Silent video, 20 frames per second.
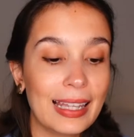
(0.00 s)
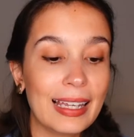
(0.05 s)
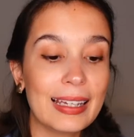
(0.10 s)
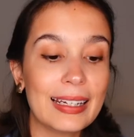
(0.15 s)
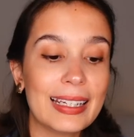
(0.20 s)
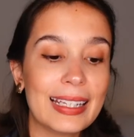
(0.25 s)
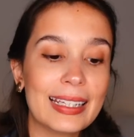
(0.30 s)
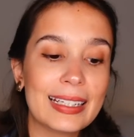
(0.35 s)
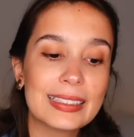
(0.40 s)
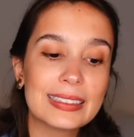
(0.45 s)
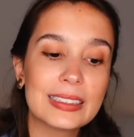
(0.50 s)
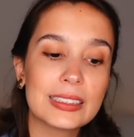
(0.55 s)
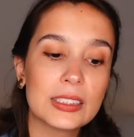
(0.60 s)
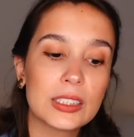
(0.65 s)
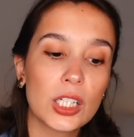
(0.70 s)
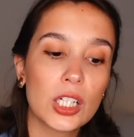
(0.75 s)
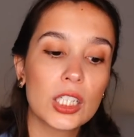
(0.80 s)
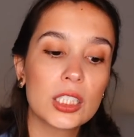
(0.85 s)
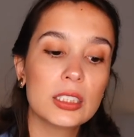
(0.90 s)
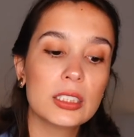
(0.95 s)
that it is
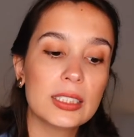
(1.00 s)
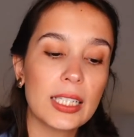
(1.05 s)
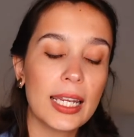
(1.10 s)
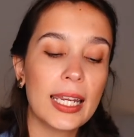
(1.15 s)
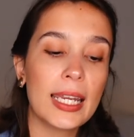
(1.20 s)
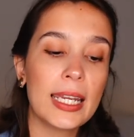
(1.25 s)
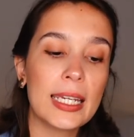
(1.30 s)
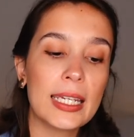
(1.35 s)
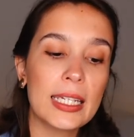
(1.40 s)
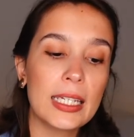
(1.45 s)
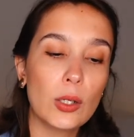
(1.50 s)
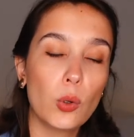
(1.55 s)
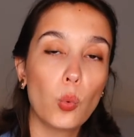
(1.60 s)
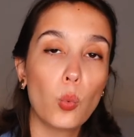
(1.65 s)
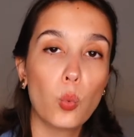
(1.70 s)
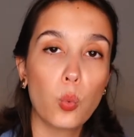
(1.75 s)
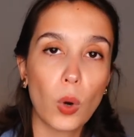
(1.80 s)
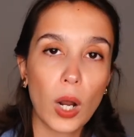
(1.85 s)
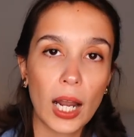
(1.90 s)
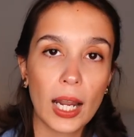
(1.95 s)
not a
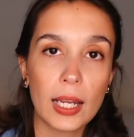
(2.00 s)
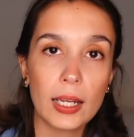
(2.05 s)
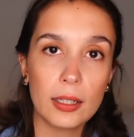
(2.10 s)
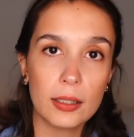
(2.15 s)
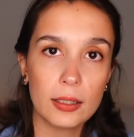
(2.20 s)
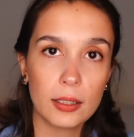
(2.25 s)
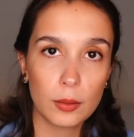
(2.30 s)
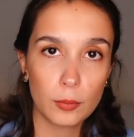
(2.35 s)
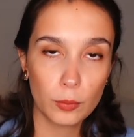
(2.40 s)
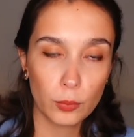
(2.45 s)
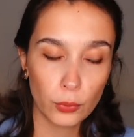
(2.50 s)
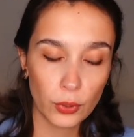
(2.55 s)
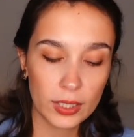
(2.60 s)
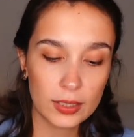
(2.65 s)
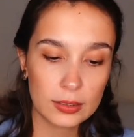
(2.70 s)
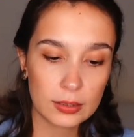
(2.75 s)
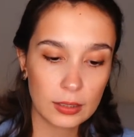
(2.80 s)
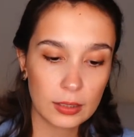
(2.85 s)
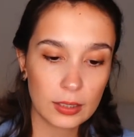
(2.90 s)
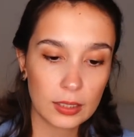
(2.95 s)
wide
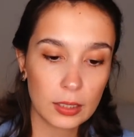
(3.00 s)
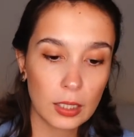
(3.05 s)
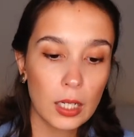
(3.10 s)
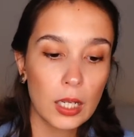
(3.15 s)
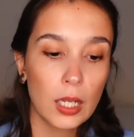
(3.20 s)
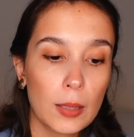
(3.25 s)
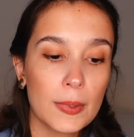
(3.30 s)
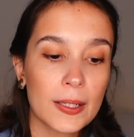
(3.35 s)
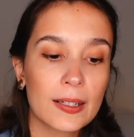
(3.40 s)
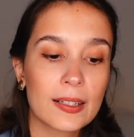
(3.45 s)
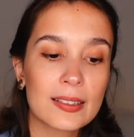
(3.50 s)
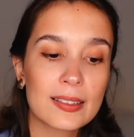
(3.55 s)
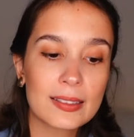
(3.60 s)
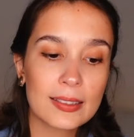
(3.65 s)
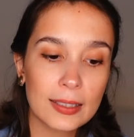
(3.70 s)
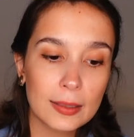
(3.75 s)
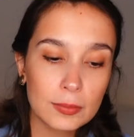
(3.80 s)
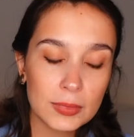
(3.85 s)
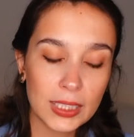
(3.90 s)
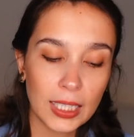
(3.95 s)
bracelet, because
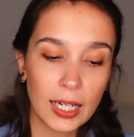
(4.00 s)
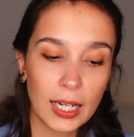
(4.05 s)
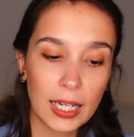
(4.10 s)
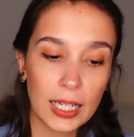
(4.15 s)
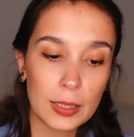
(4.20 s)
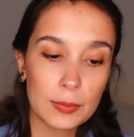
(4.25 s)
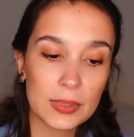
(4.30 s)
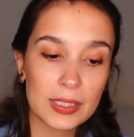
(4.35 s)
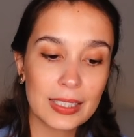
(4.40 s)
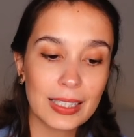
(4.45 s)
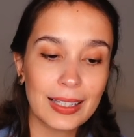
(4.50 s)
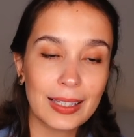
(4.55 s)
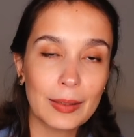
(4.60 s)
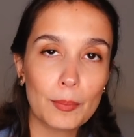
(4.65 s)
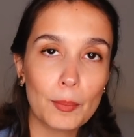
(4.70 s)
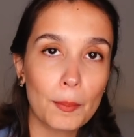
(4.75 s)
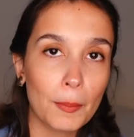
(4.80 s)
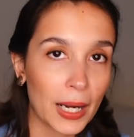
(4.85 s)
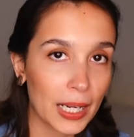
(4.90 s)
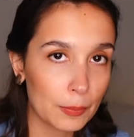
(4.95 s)
sometimes
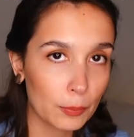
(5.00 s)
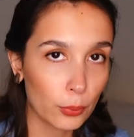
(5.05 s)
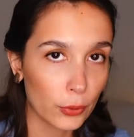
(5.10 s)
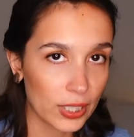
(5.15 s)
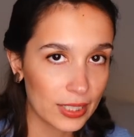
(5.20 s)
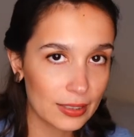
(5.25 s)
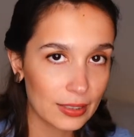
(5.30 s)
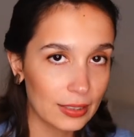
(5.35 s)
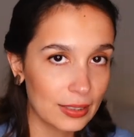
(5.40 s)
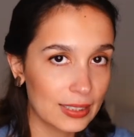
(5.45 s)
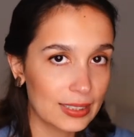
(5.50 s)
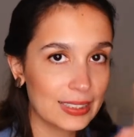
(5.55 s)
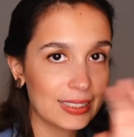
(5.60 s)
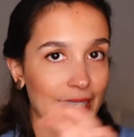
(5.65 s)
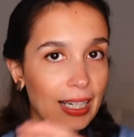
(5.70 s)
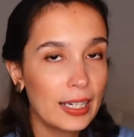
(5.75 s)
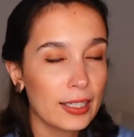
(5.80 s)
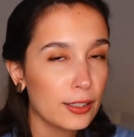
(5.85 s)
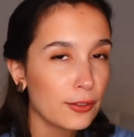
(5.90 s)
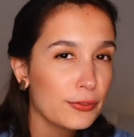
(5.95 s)
my bracelets
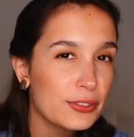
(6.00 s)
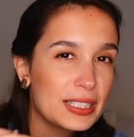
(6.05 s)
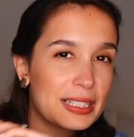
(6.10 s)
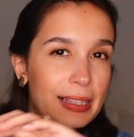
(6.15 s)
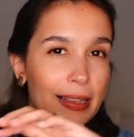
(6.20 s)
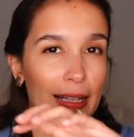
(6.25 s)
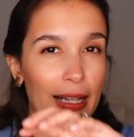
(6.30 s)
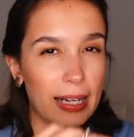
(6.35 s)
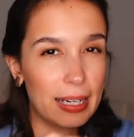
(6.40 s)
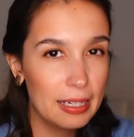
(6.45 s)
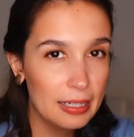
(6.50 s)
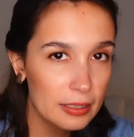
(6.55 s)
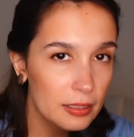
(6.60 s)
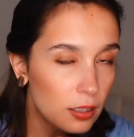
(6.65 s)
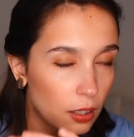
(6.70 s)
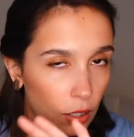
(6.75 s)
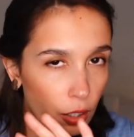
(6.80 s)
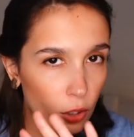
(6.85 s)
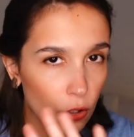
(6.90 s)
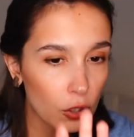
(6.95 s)
kind of
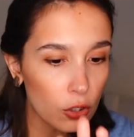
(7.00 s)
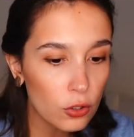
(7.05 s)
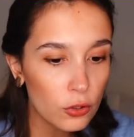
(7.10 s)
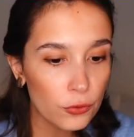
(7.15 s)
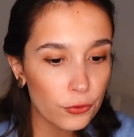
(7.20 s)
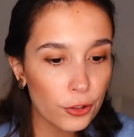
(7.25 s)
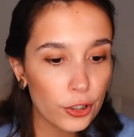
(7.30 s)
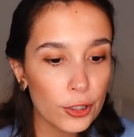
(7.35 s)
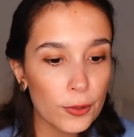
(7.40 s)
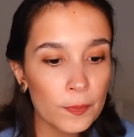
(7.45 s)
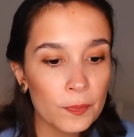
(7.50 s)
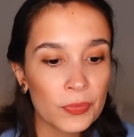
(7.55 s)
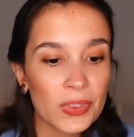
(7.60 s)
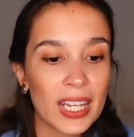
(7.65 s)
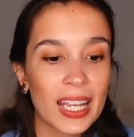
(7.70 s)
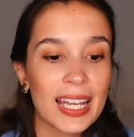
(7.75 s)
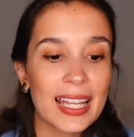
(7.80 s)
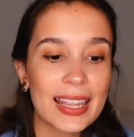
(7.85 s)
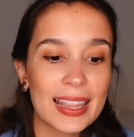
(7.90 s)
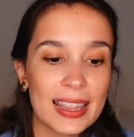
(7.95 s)
slide all over.
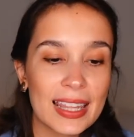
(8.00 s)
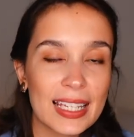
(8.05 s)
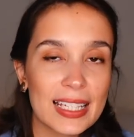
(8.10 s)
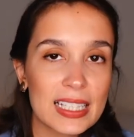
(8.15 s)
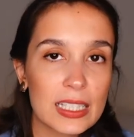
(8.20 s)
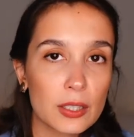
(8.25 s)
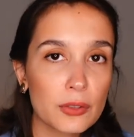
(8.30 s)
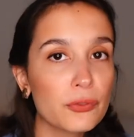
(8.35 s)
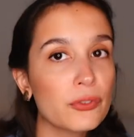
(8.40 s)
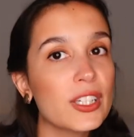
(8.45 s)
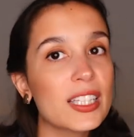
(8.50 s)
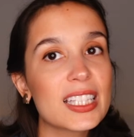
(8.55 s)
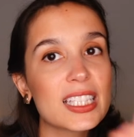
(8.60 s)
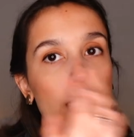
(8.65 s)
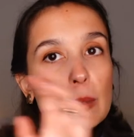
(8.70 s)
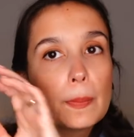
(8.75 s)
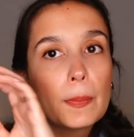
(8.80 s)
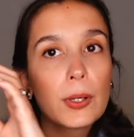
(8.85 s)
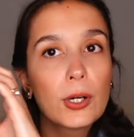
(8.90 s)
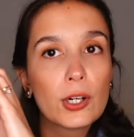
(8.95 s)
This
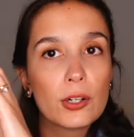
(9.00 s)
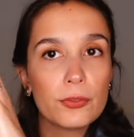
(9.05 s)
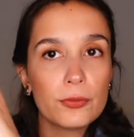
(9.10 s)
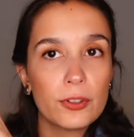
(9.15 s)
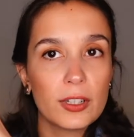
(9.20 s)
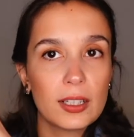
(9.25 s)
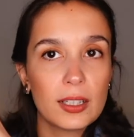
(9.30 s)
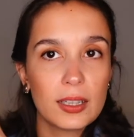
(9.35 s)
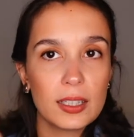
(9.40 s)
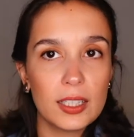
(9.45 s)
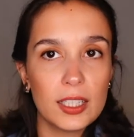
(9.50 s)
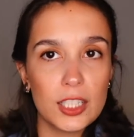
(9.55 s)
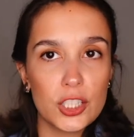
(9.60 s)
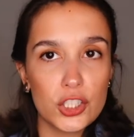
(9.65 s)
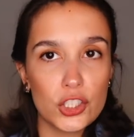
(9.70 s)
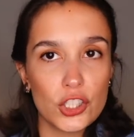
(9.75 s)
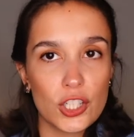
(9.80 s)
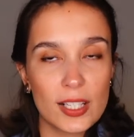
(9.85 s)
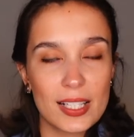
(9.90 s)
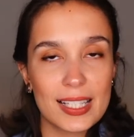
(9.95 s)
fits perfectly
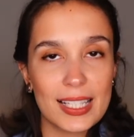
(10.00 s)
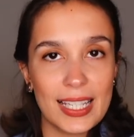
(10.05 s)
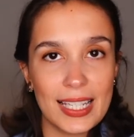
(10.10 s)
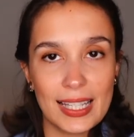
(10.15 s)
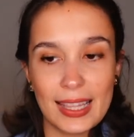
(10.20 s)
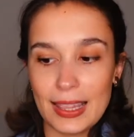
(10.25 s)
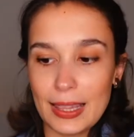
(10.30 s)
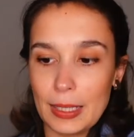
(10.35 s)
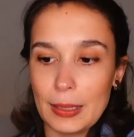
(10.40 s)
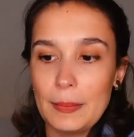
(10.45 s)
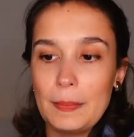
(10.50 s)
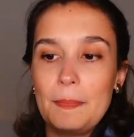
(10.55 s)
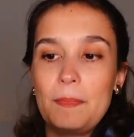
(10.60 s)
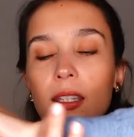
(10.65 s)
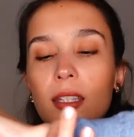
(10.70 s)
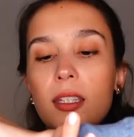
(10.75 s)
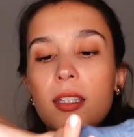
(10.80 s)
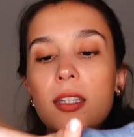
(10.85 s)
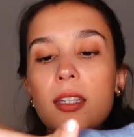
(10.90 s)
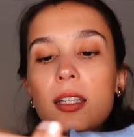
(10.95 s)
just in
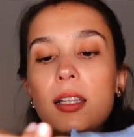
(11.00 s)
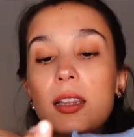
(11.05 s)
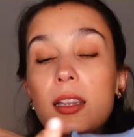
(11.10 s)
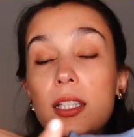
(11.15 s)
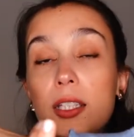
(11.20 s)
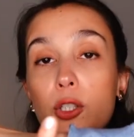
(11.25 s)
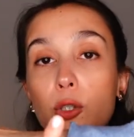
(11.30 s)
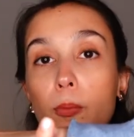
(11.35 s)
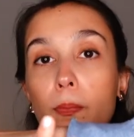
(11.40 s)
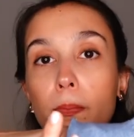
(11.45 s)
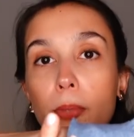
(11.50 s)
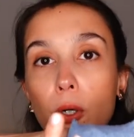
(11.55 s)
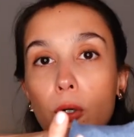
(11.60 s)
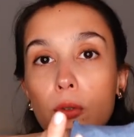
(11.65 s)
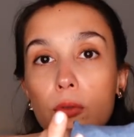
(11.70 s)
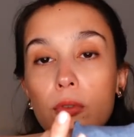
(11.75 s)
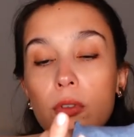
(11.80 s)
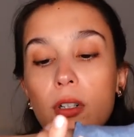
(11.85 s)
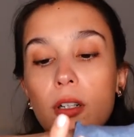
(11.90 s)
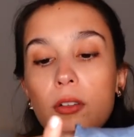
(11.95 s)
the little
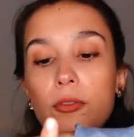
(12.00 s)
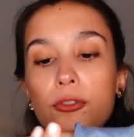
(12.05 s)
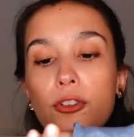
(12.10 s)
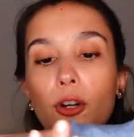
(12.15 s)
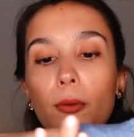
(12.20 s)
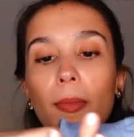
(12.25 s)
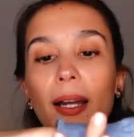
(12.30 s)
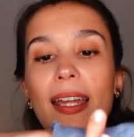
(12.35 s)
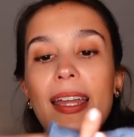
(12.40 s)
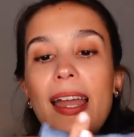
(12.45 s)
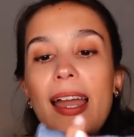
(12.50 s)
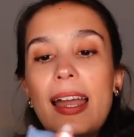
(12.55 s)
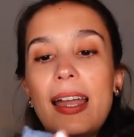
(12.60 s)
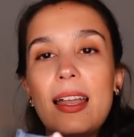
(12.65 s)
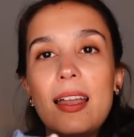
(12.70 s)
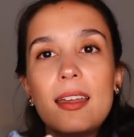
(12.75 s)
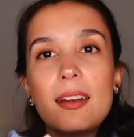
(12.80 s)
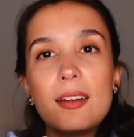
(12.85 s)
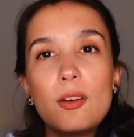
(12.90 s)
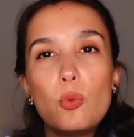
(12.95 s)
bone from my
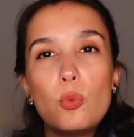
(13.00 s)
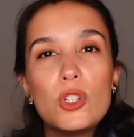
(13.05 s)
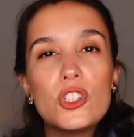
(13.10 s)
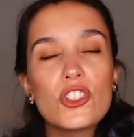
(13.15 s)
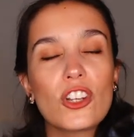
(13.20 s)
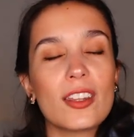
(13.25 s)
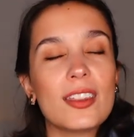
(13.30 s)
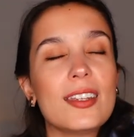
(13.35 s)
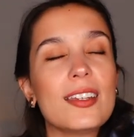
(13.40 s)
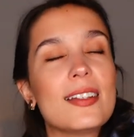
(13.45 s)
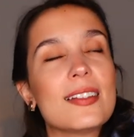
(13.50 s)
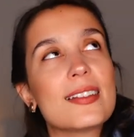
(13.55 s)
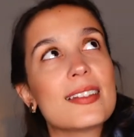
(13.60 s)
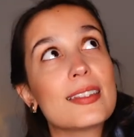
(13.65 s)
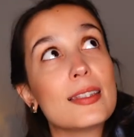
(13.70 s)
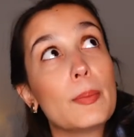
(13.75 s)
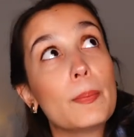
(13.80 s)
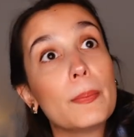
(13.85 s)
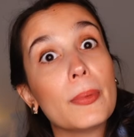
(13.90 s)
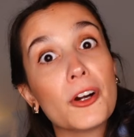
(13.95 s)
hand, which I think it's
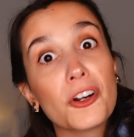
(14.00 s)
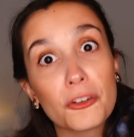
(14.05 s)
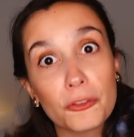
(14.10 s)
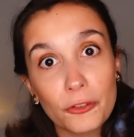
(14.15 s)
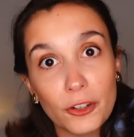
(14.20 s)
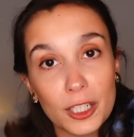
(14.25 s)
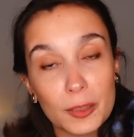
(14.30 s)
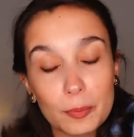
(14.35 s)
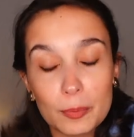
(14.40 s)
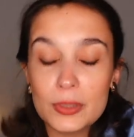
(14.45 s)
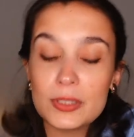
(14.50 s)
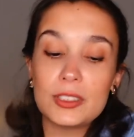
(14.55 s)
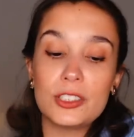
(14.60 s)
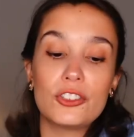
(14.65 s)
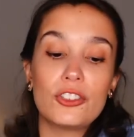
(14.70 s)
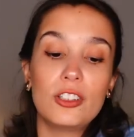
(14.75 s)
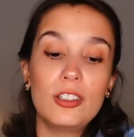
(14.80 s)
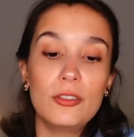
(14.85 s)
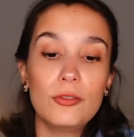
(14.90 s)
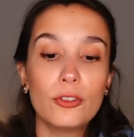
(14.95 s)
the perfect
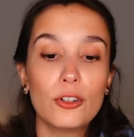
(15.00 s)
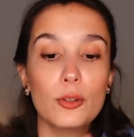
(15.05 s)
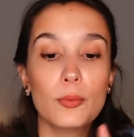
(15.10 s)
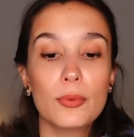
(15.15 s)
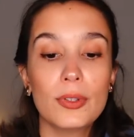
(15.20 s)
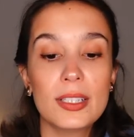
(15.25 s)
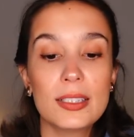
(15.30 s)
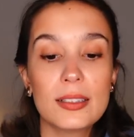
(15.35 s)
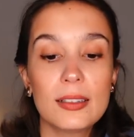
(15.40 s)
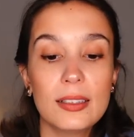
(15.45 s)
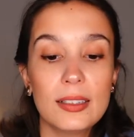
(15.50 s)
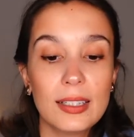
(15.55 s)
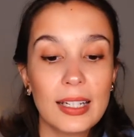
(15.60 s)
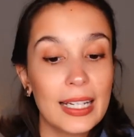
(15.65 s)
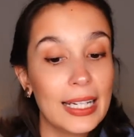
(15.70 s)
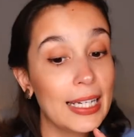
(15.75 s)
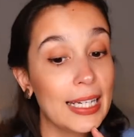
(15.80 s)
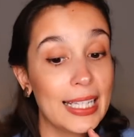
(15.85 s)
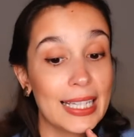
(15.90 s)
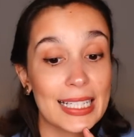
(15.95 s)
positioning for a bracelet.
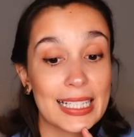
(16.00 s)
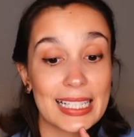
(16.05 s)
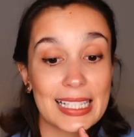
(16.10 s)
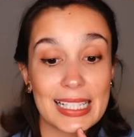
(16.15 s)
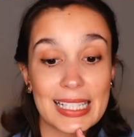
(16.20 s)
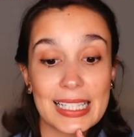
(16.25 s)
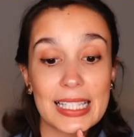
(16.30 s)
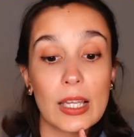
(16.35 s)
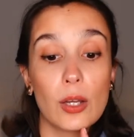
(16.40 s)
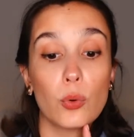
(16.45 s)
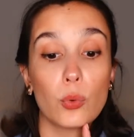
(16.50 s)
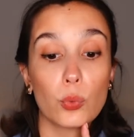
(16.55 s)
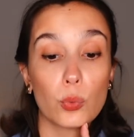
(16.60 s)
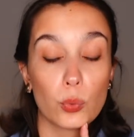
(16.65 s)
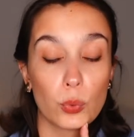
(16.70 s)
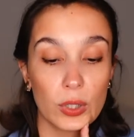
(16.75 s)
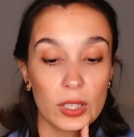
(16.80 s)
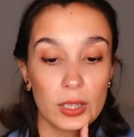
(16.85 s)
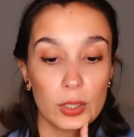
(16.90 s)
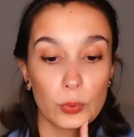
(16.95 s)
This is
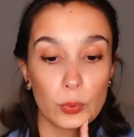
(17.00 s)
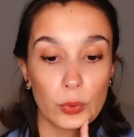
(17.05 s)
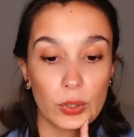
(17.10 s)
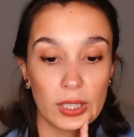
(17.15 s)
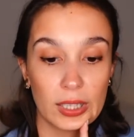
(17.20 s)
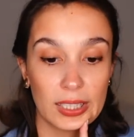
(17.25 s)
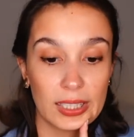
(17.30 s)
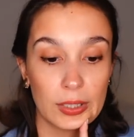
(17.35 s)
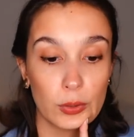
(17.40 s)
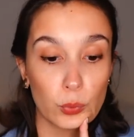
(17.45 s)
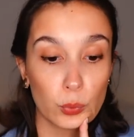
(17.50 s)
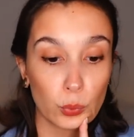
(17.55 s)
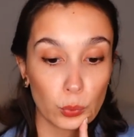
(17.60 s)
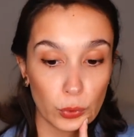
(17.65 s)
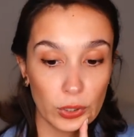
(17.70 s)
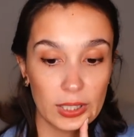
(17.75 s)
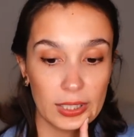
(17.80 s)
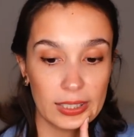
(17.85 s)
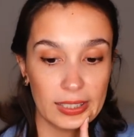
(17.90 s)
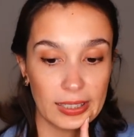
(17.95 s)
really, really,
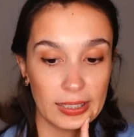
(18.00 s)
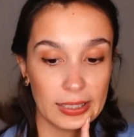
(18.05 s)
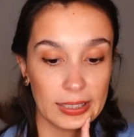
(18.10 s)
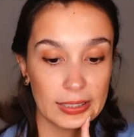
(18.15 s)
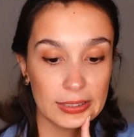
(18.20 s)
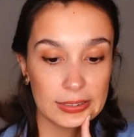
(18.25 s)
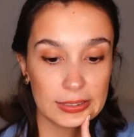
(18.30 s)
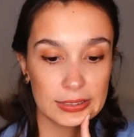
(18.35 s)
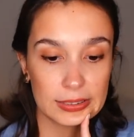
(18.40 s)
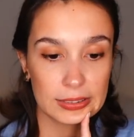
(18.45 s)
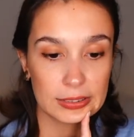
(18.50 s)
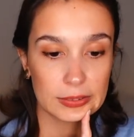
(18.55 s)
really nice.